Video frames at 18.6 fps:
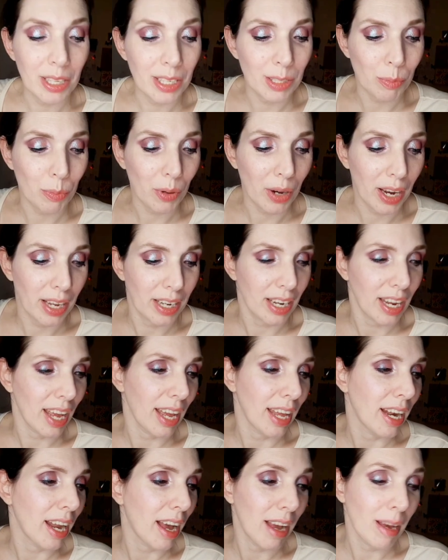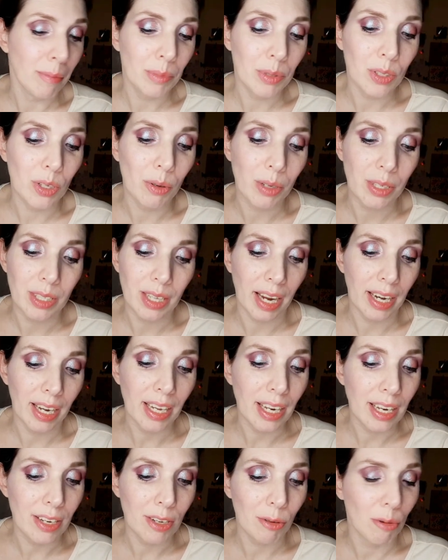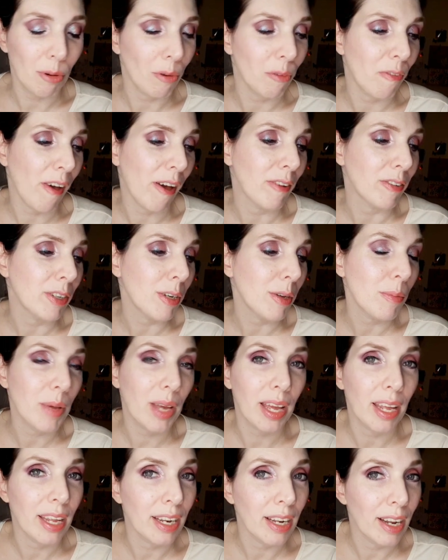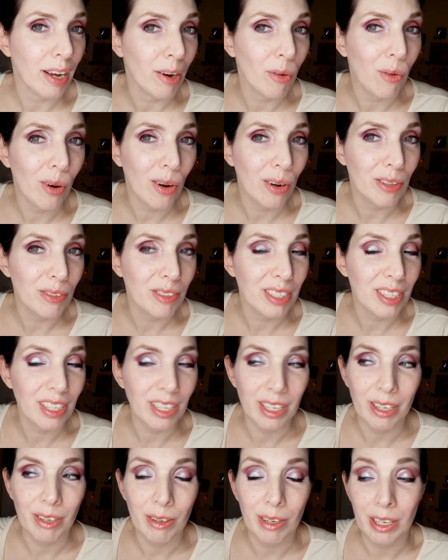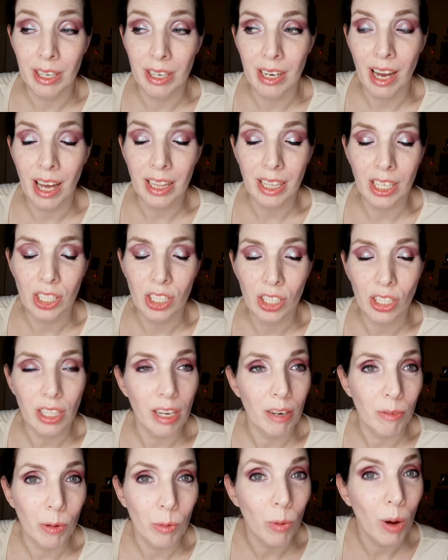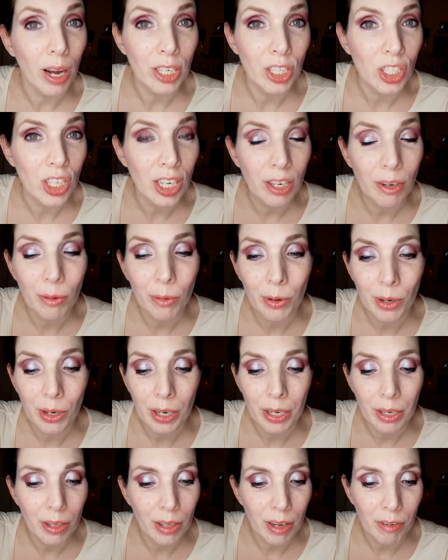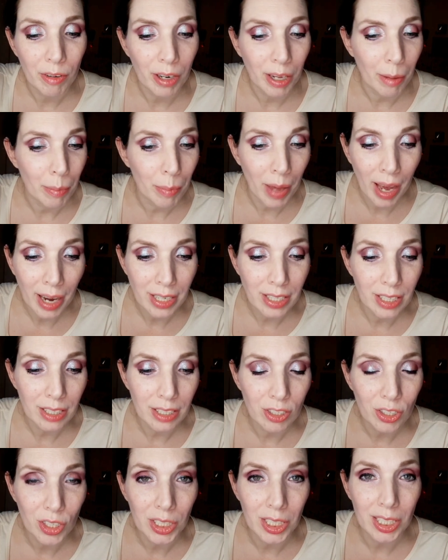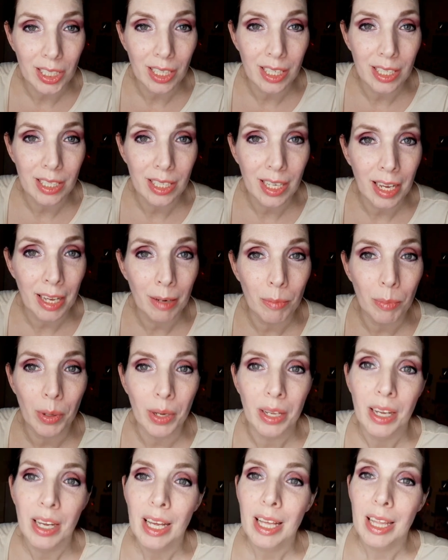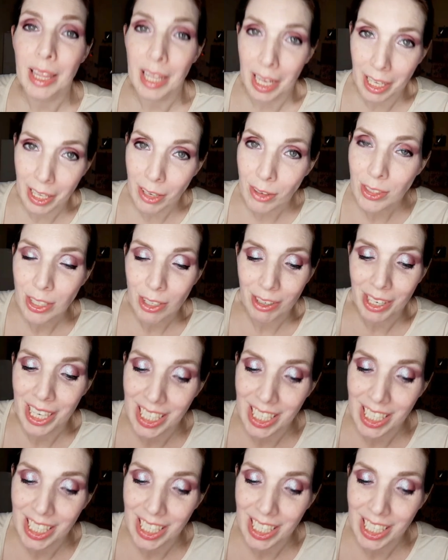And I'm so excited to have found them. And I want, and not that she'll ever watch it or it'll ever get back to Teresa's Dead, but thank you, Teresa.